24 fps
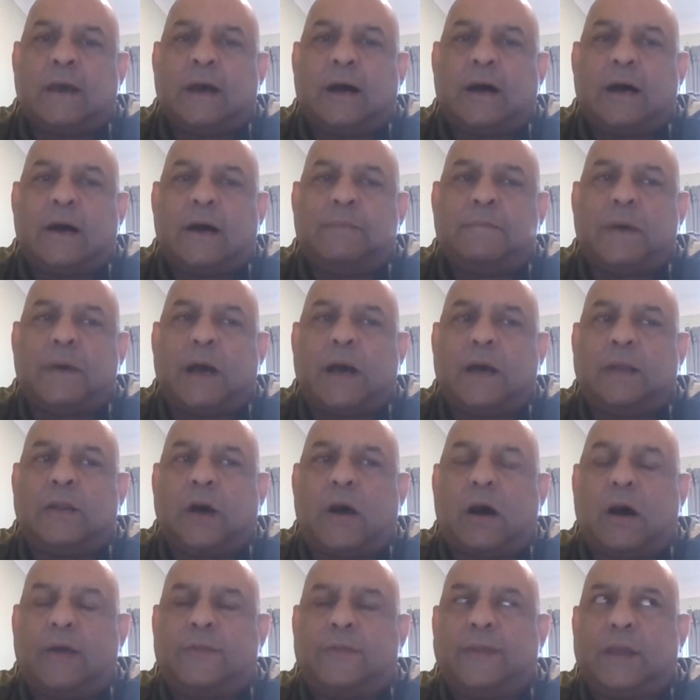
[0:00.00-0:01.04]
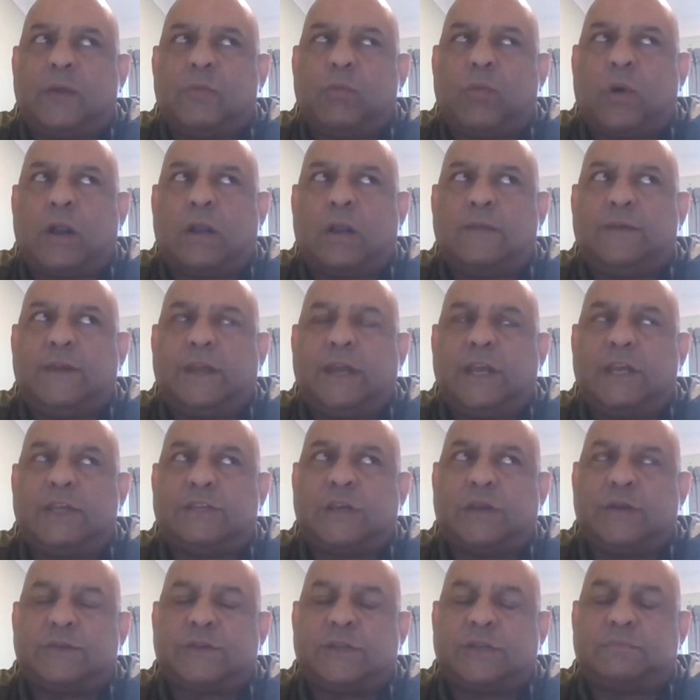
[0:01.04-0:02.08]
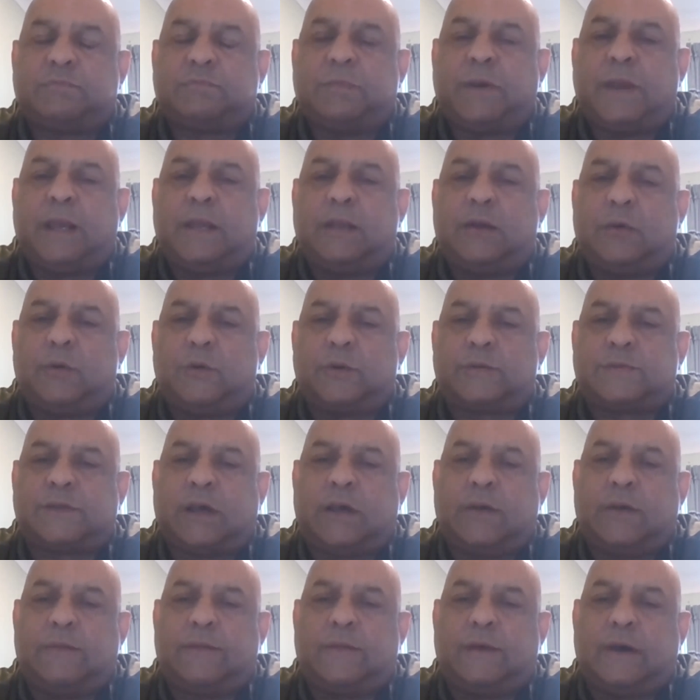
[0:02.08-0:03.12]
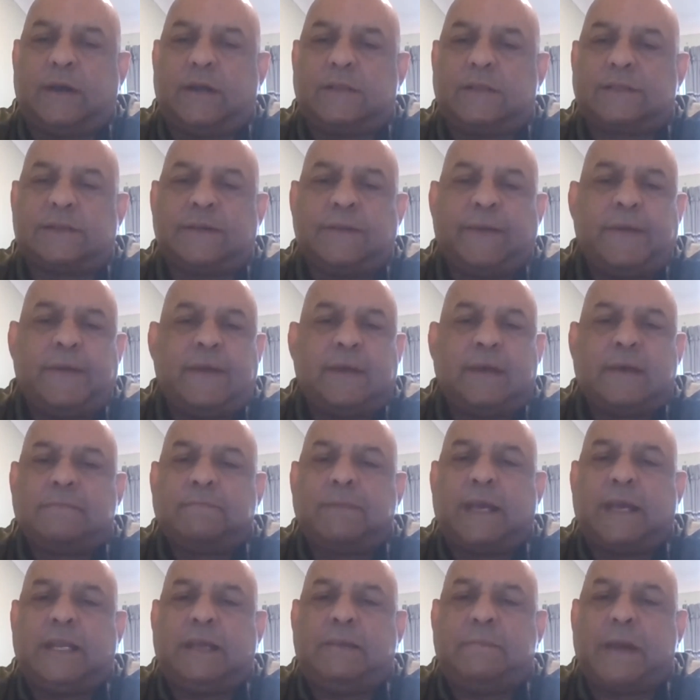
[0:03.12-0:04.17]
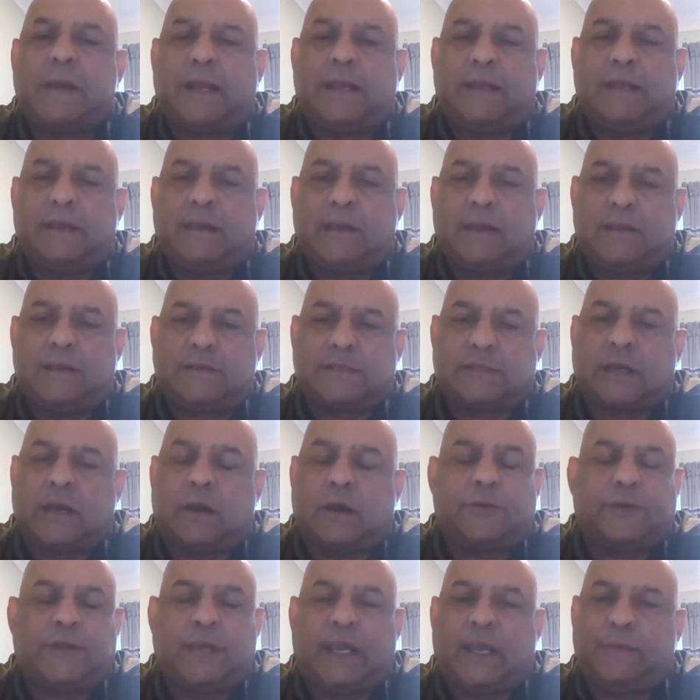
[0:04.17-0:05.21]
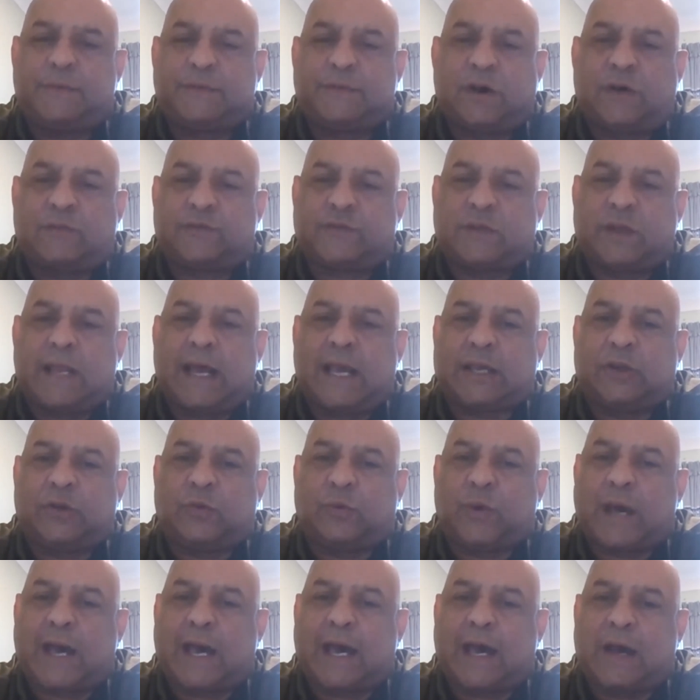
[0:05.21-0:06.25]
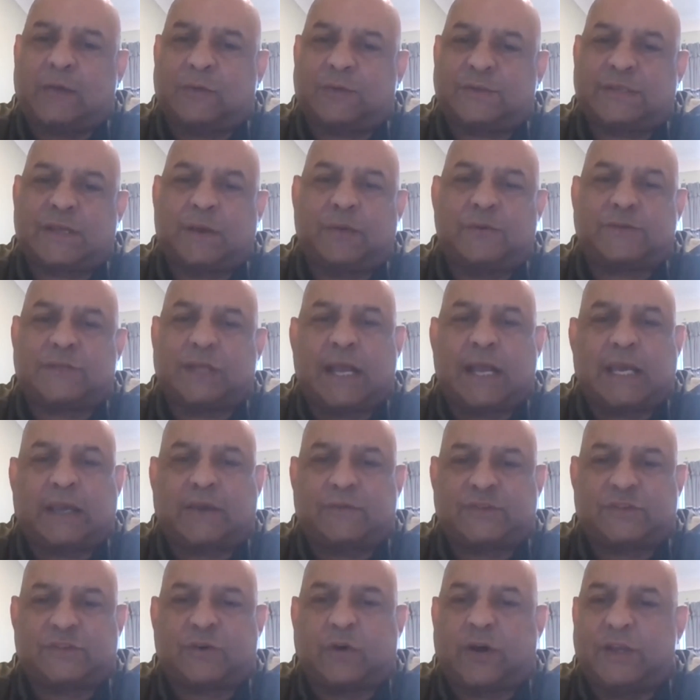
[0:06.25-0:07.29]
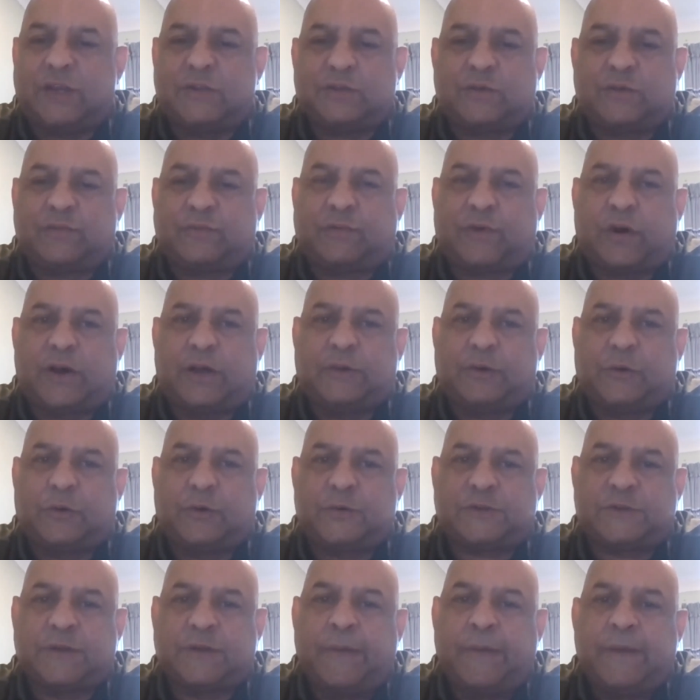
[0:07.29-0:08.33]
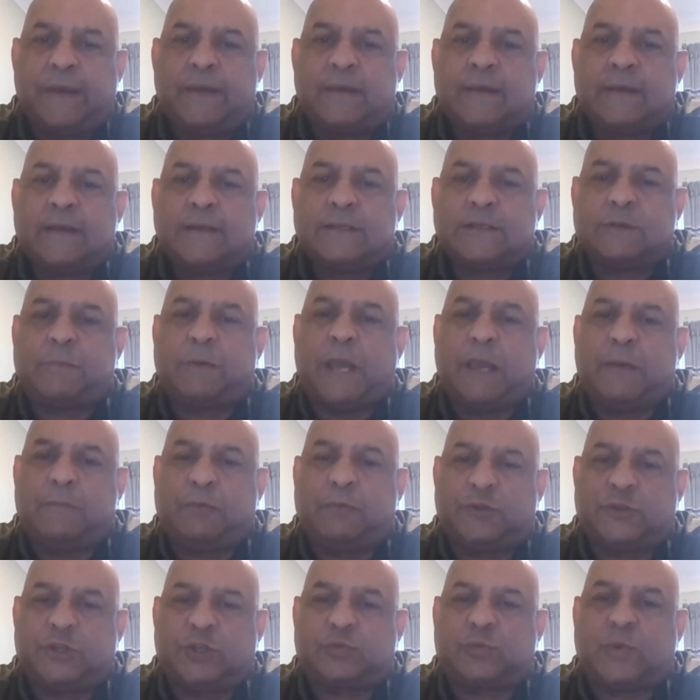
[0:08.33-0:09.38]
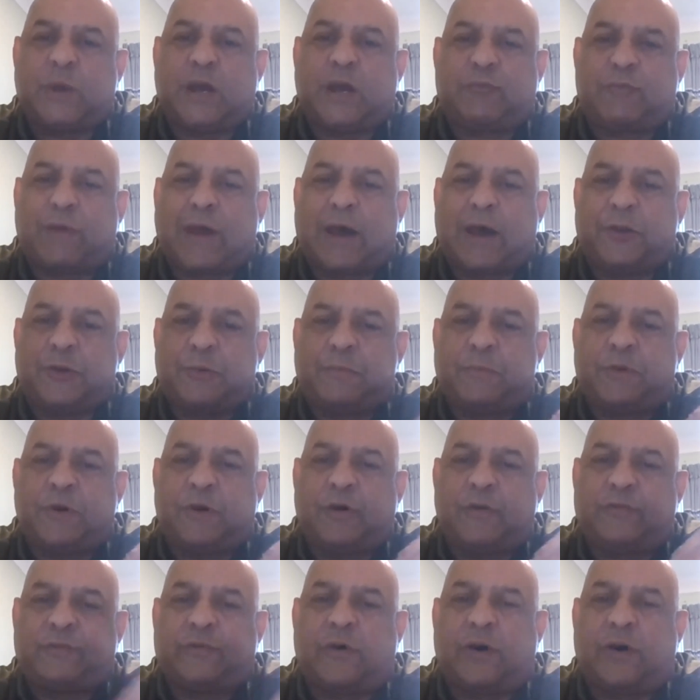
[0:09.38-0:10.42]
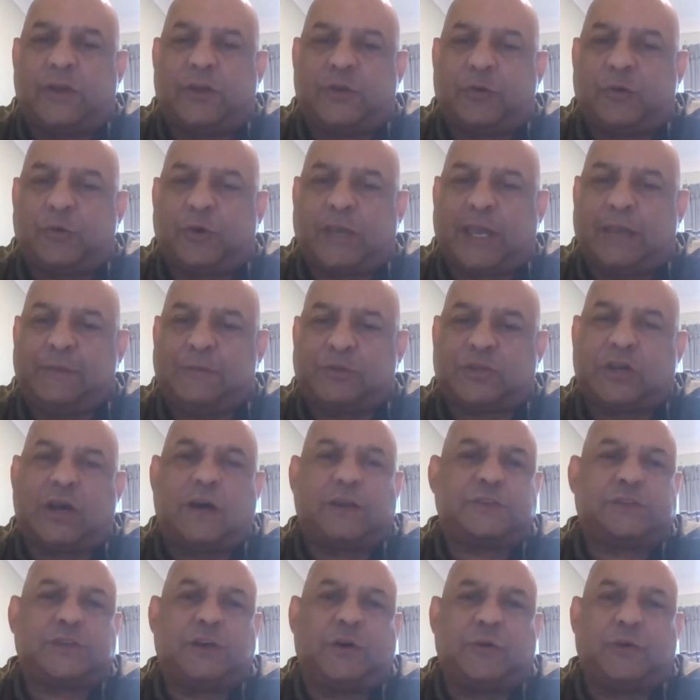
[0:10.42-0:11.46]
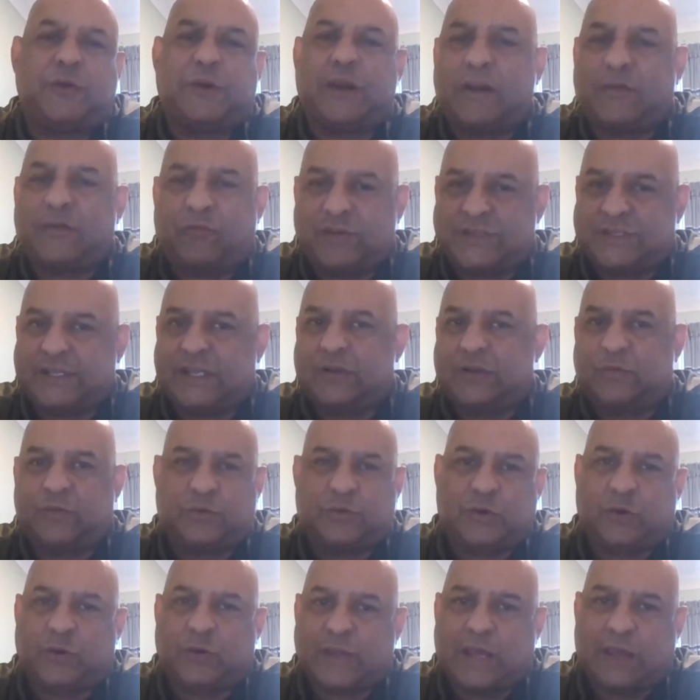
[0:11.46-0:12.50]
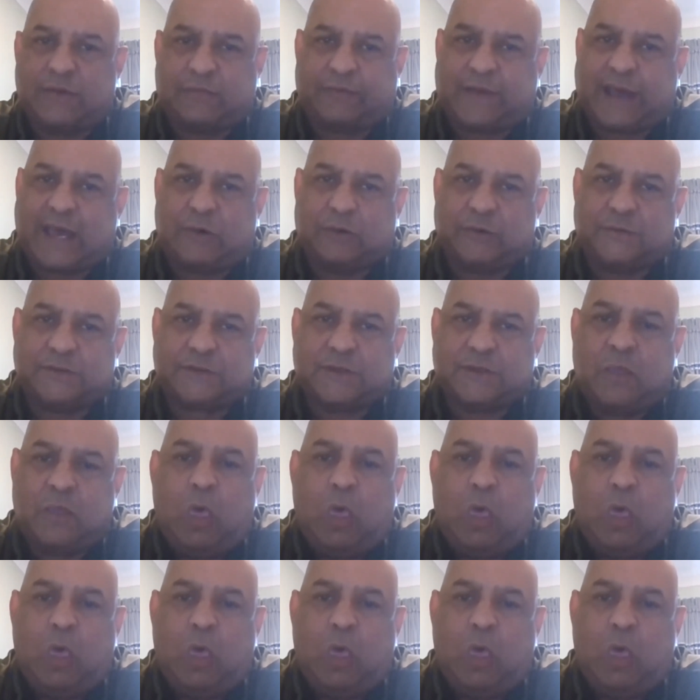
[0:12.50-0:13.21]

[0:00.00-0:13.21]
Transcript: And I think one of the issues has been also that many years ago, I think it was after Lakenhall House, there was a lack of signage on fire doors. So people just went round and put a fire door keep shut sign on every single door they found,